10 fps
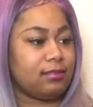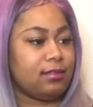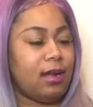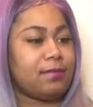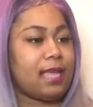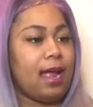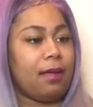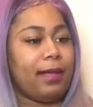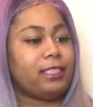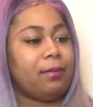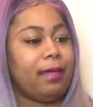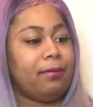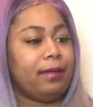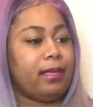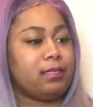I'm sorry about your
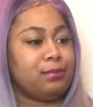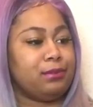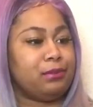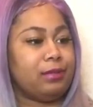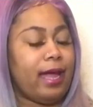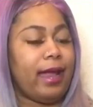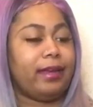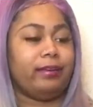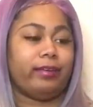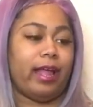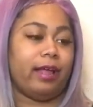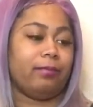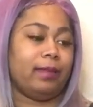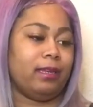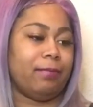baby hairs, boo. I
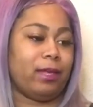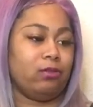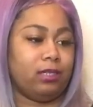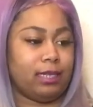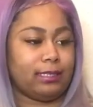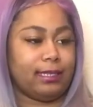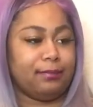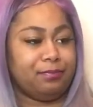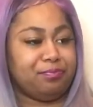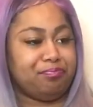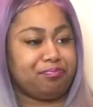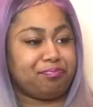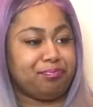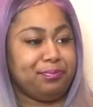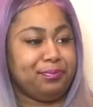it's alright. I was
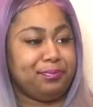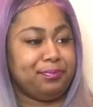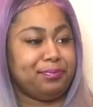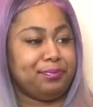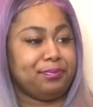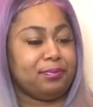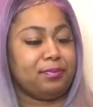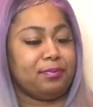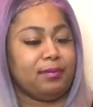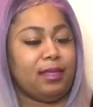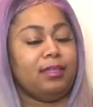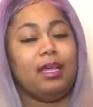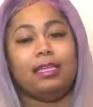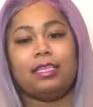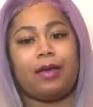just starting off
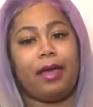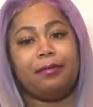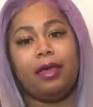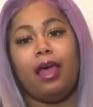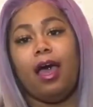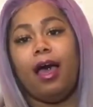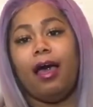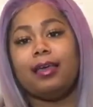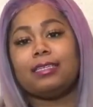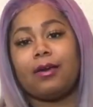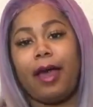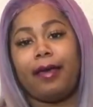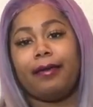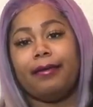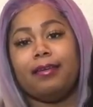It's okay. It's
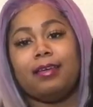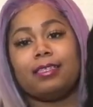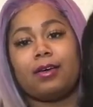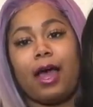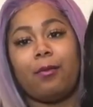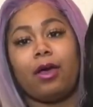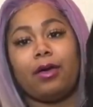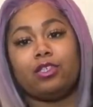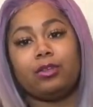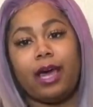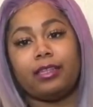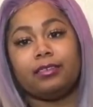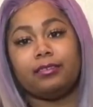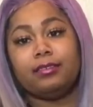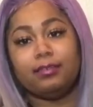okay. It's okay. We're we are going to get you
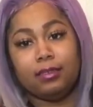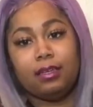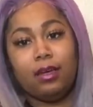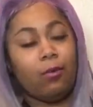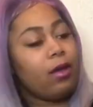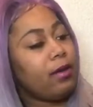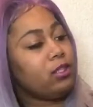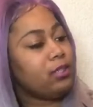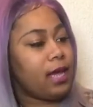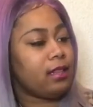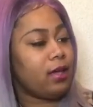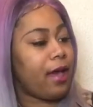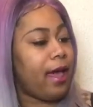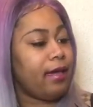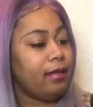together. We're gonna get you together,
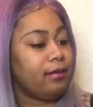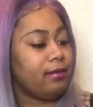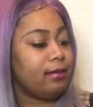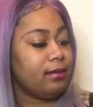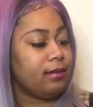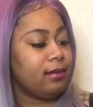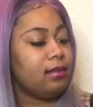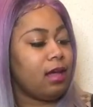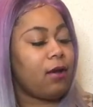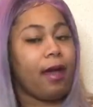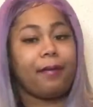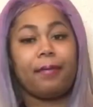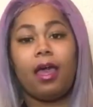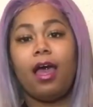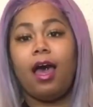okay? Yeah. Okay.
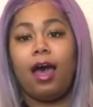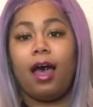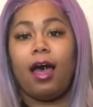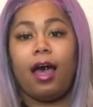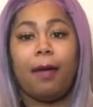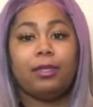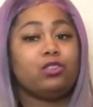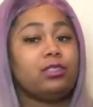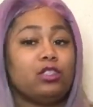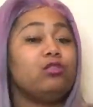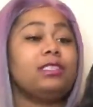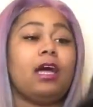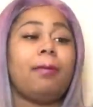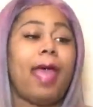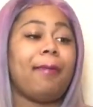Um, but you you
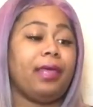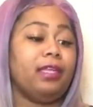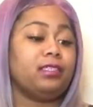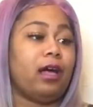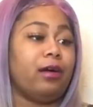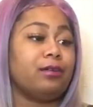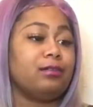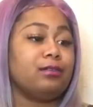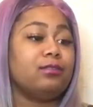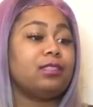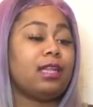still bad. you still